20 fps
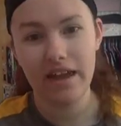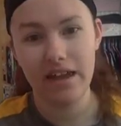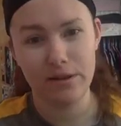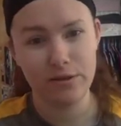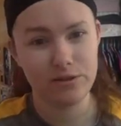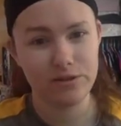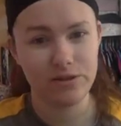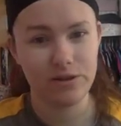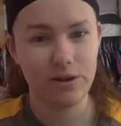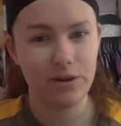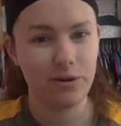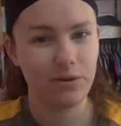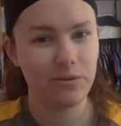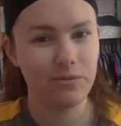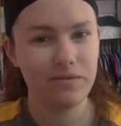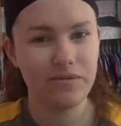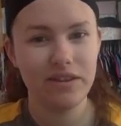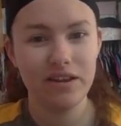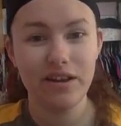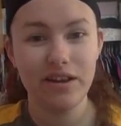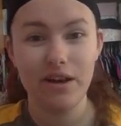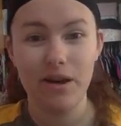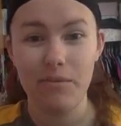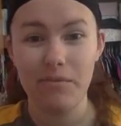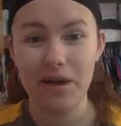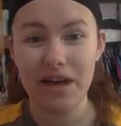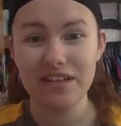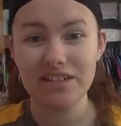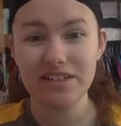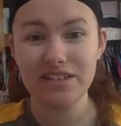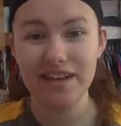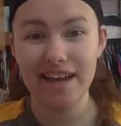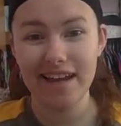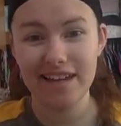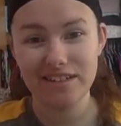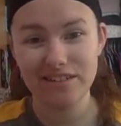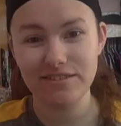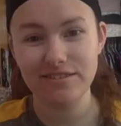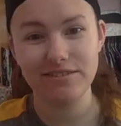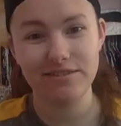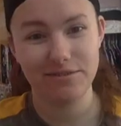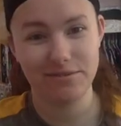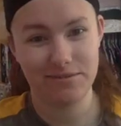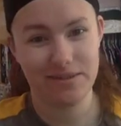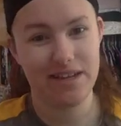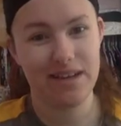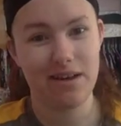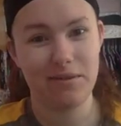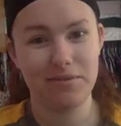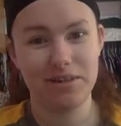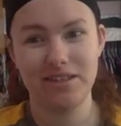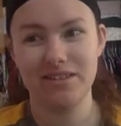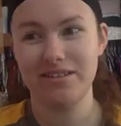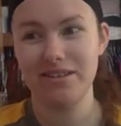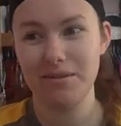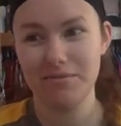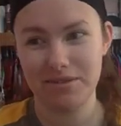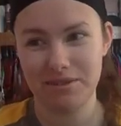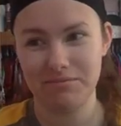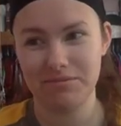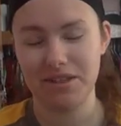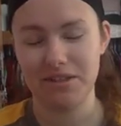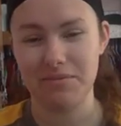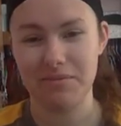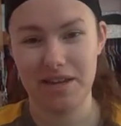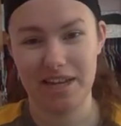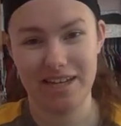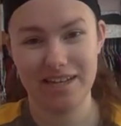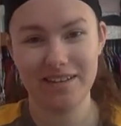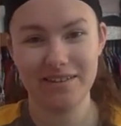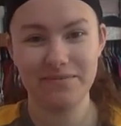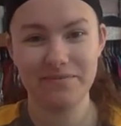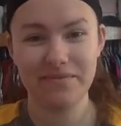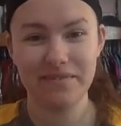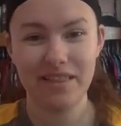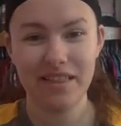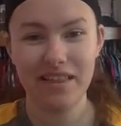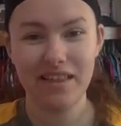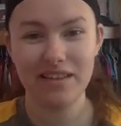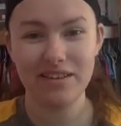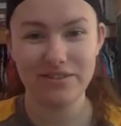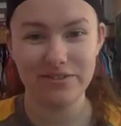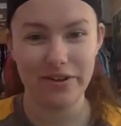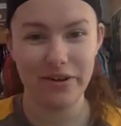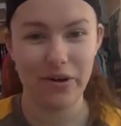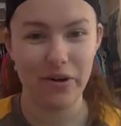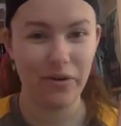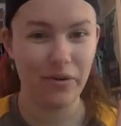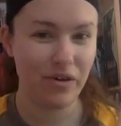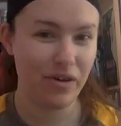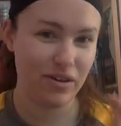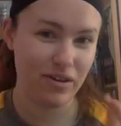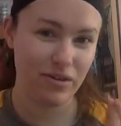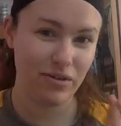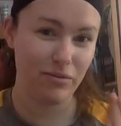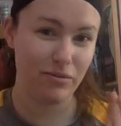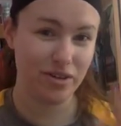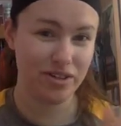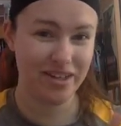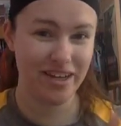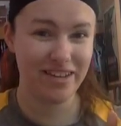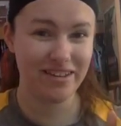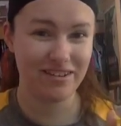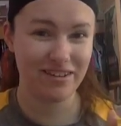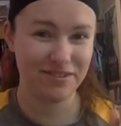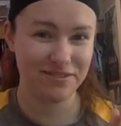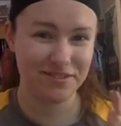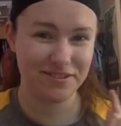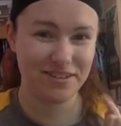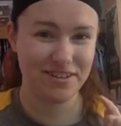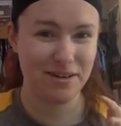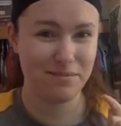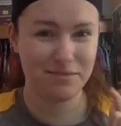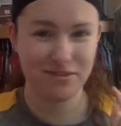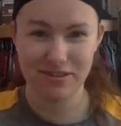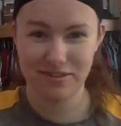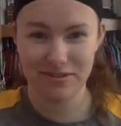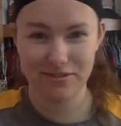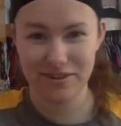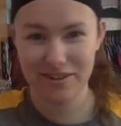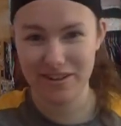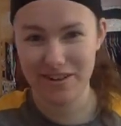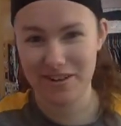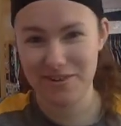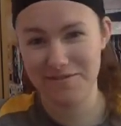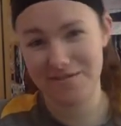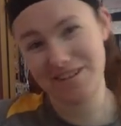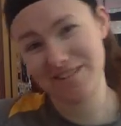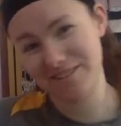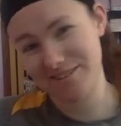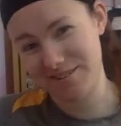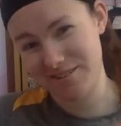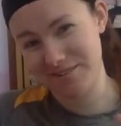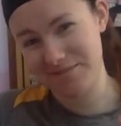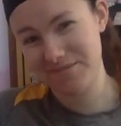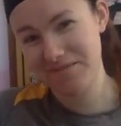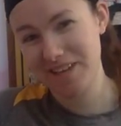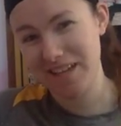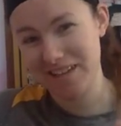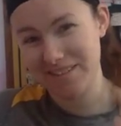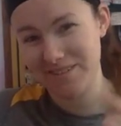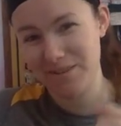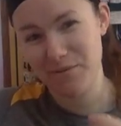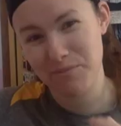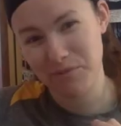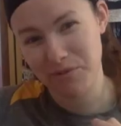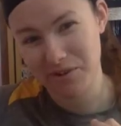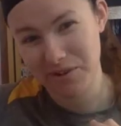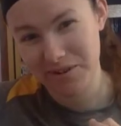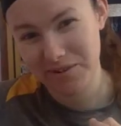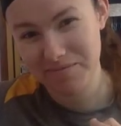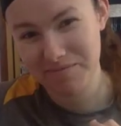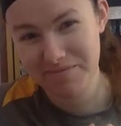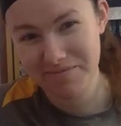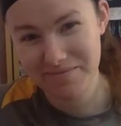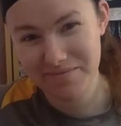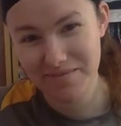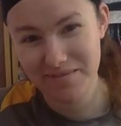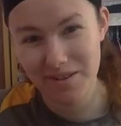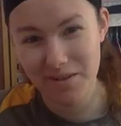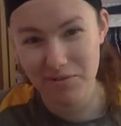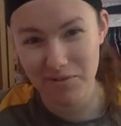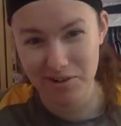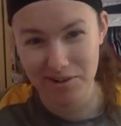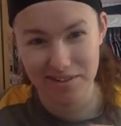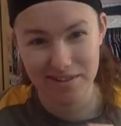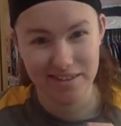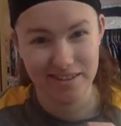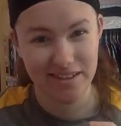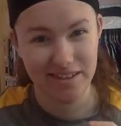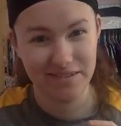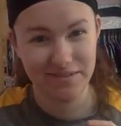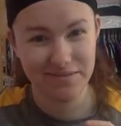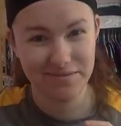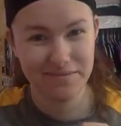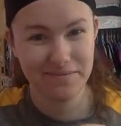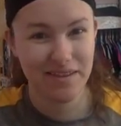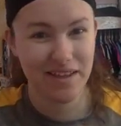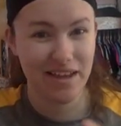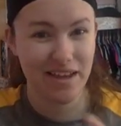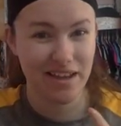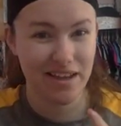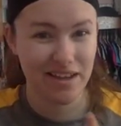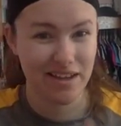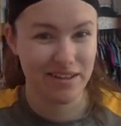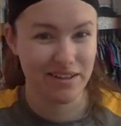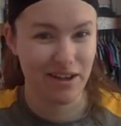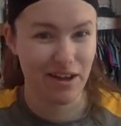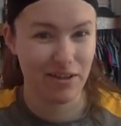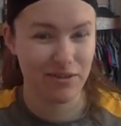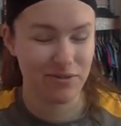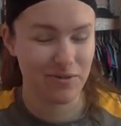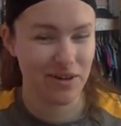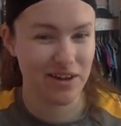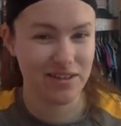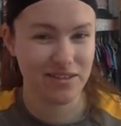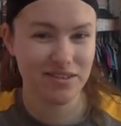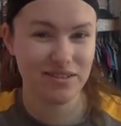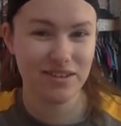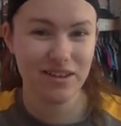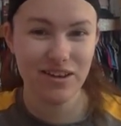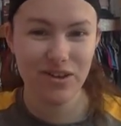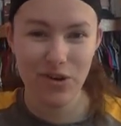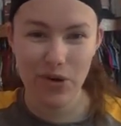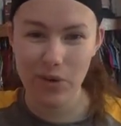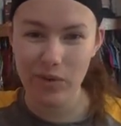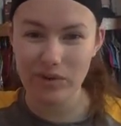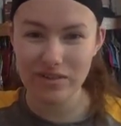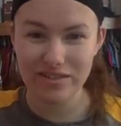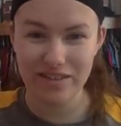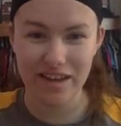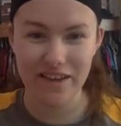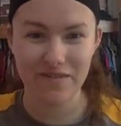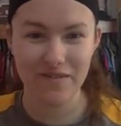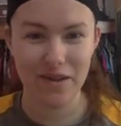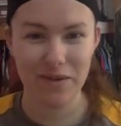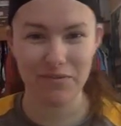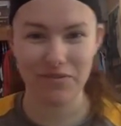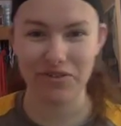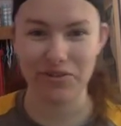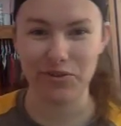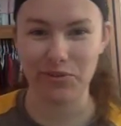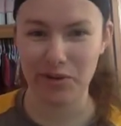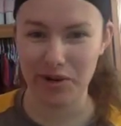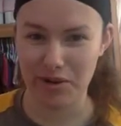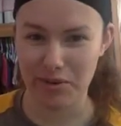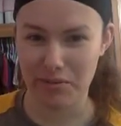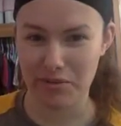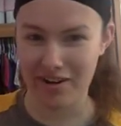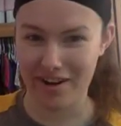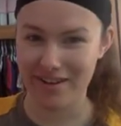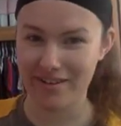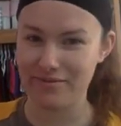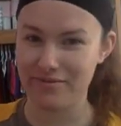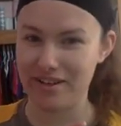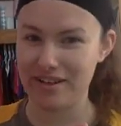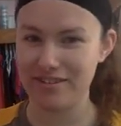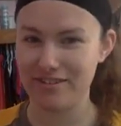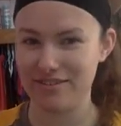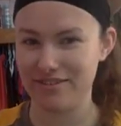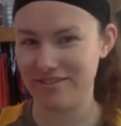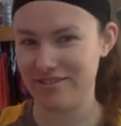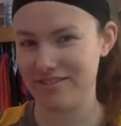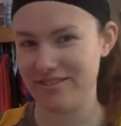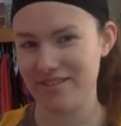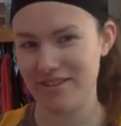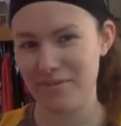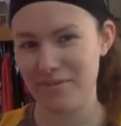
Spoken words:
And so imagine Nationals week, how many tips I'm gonna make. So we're taking all those tips and going on an adventure at some point before you leave, and otherwise we'll save them for winter break adventures or